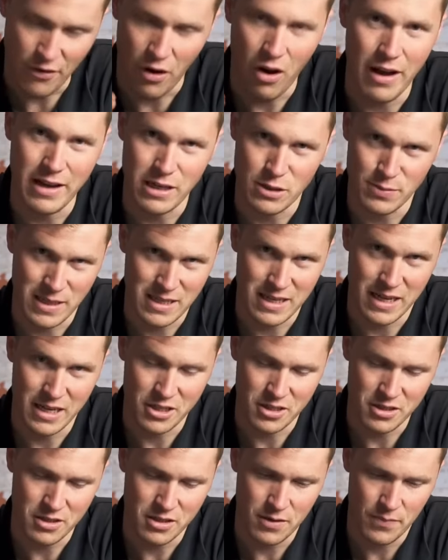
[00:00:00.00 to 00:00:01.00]
You have high
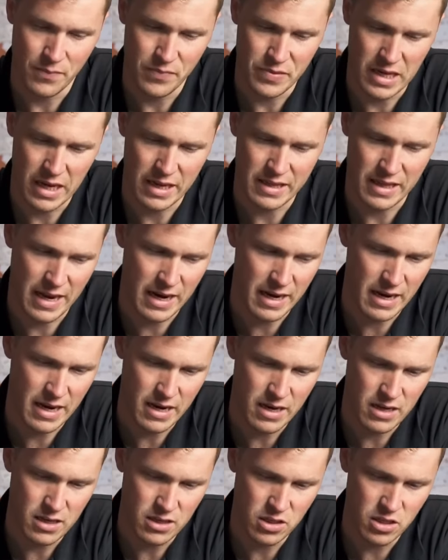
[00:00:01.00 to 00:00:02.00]
expectations, and
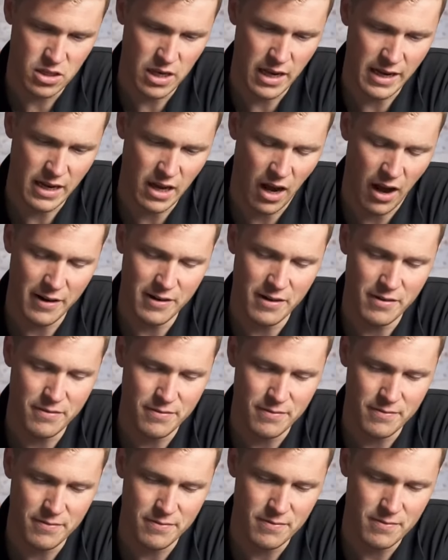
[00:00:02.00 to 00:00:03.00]
then it
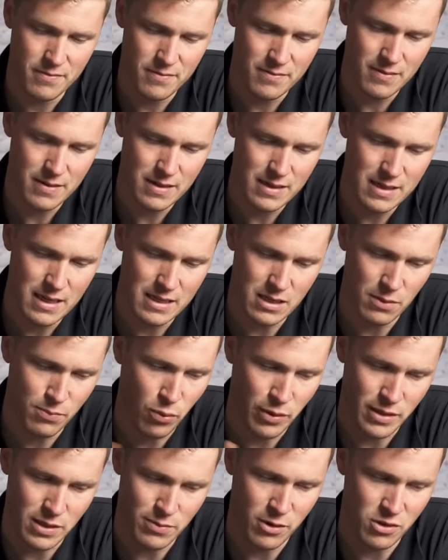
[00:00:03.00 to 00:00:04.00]
kind of
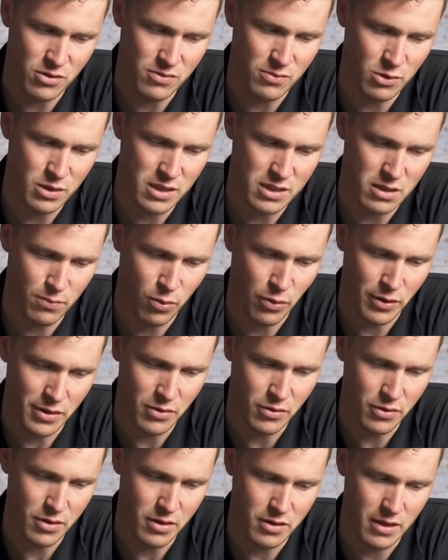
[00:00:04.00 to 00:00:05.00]
disappoints. Most of them will
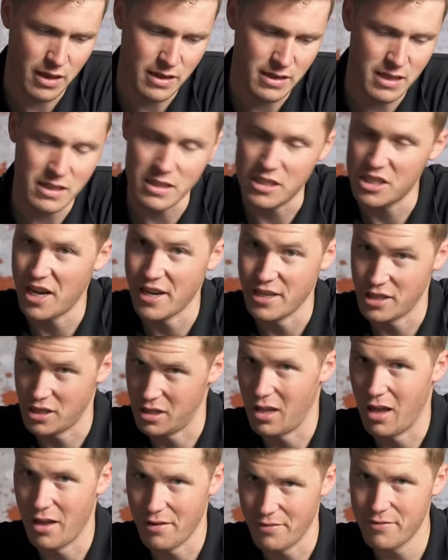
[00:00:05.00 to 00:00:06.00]
disappoint you that they didn't
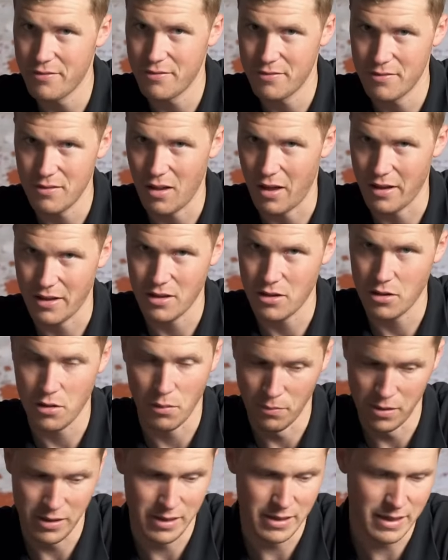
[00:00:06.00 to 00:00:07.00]
change your life
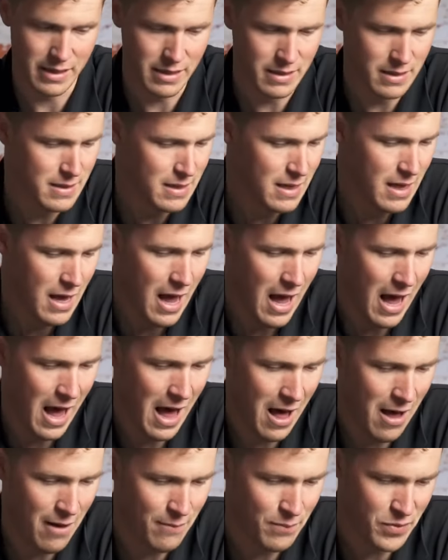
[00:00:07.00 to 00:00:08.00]
like completely.
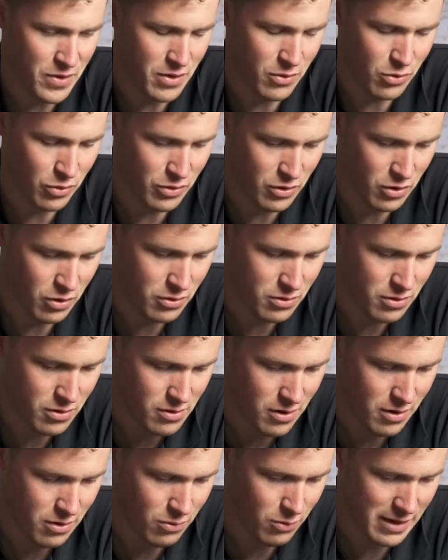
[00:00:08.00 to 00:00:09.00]
You thought
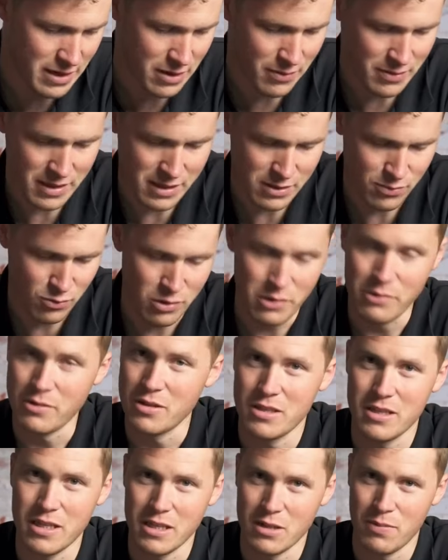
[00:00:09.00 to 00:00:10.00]
you'd wake up the next
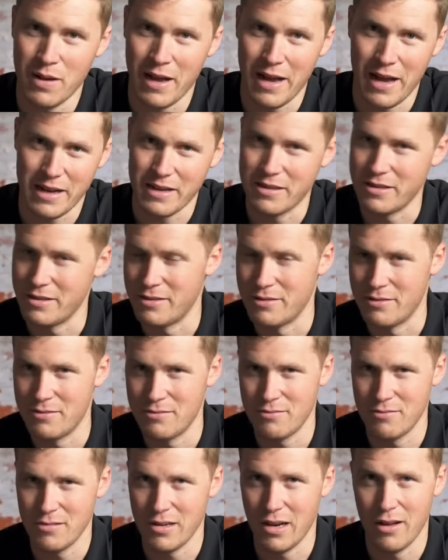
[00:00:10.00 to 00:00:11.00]
morning with a six-pack,
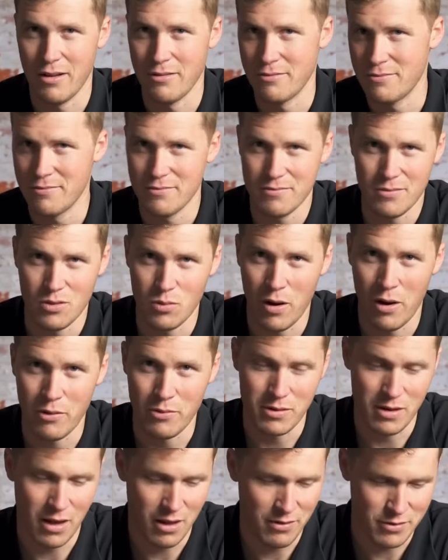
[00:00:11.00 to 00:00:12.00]
and
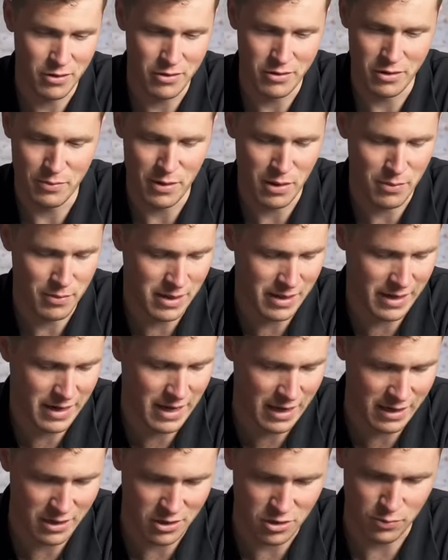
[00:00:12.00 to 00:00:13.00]
the world would love you and you'd be a
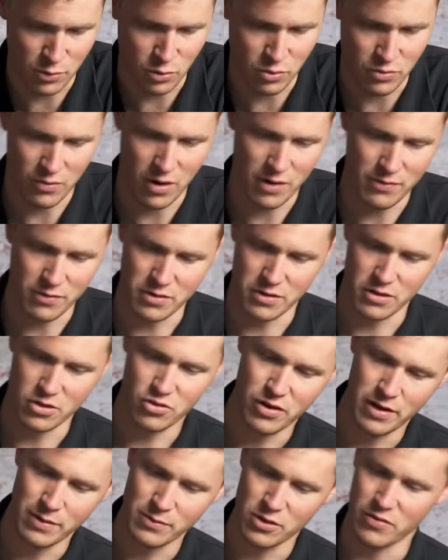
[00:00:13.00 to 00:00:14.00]
millionaire because you bought the
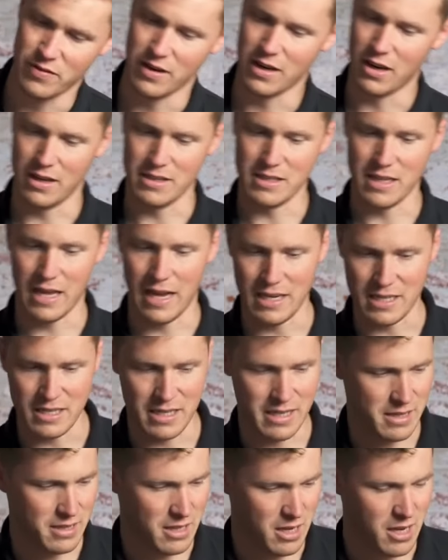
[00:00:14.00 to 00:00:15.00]
rifle of your dreams. You realise
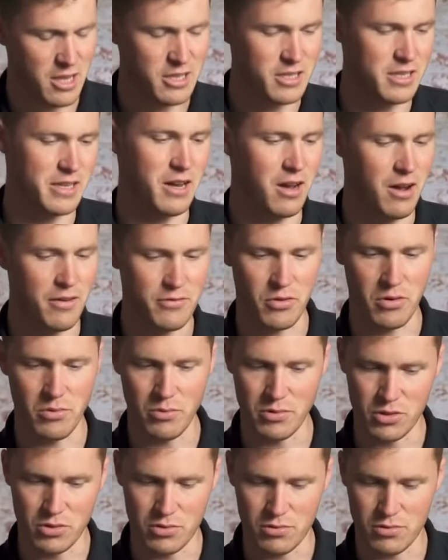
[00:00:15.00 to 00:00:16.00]
that actually the lusting
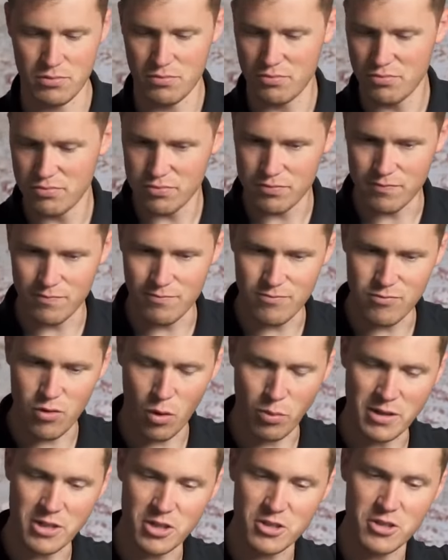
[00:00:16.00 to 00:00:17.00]
after it was
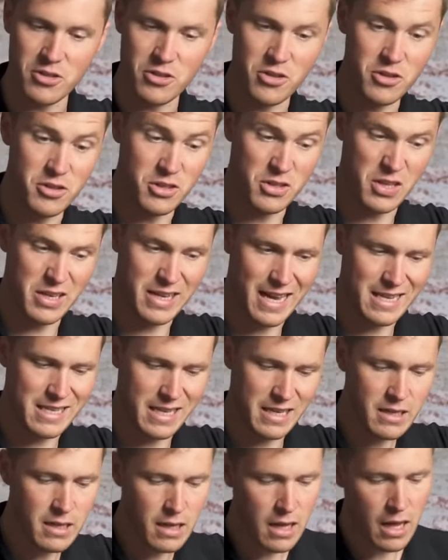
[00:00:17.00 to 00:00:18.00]
probably just as good as
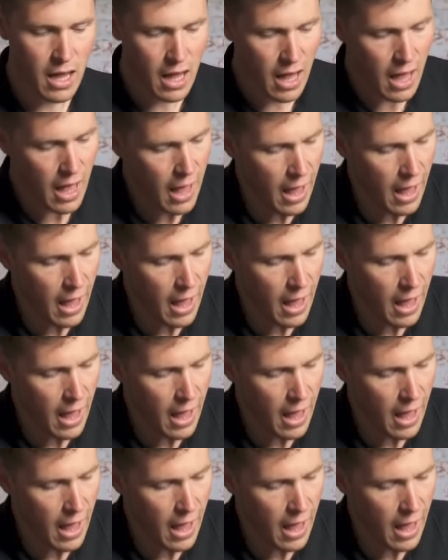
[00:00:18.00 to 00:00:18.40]
the getting.